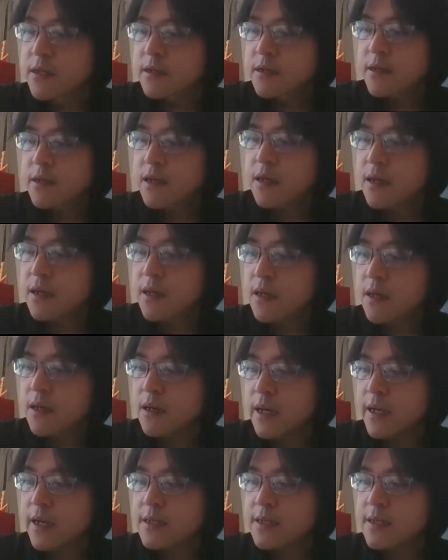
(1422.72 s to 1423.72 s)

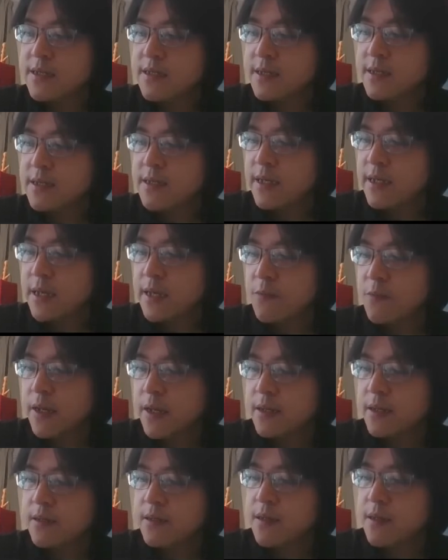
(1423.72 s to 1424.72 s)
Eigenstates
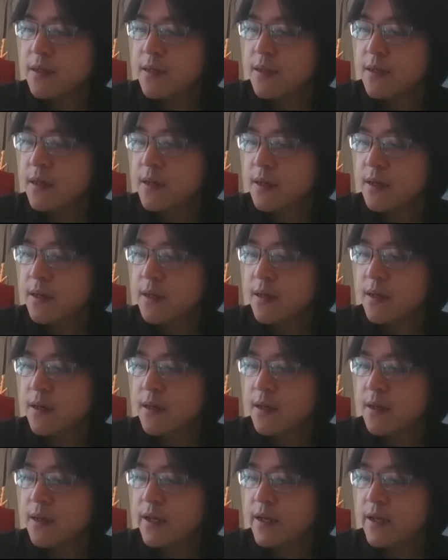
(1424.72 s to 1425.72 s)
E1,
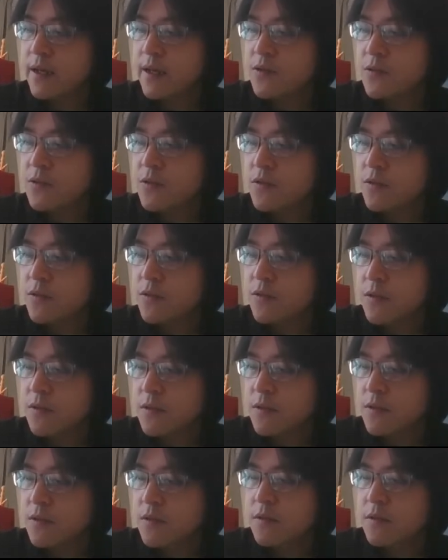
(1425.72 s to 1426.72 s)
E2,
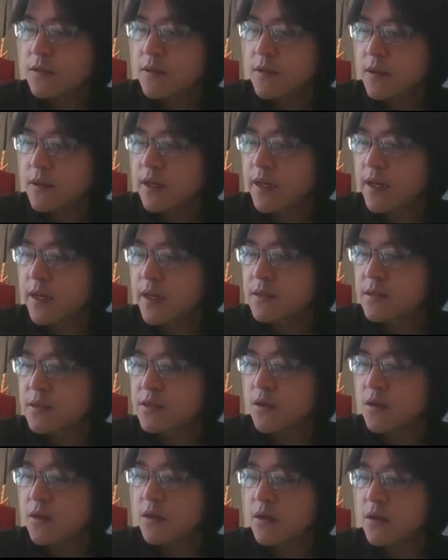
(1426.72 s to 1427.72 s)
and so
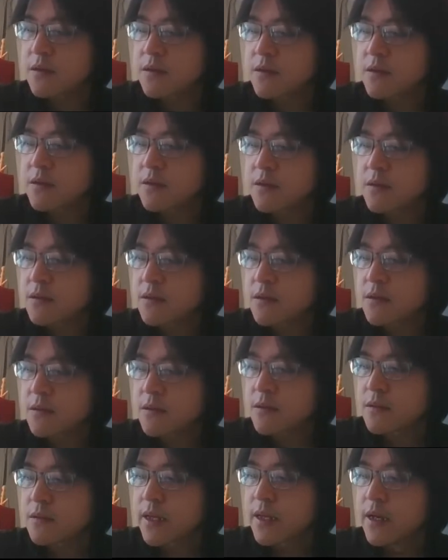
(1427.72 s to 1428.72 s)
on,
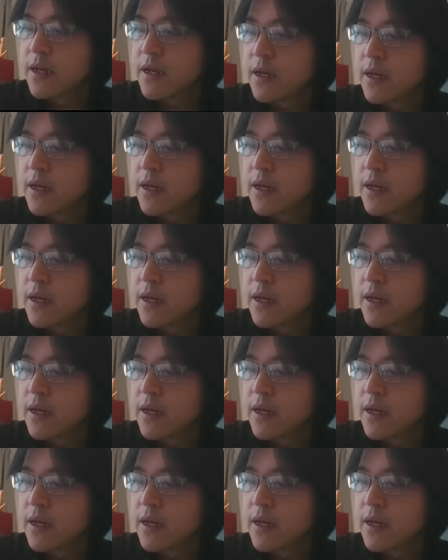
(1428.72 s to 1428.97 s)
right? So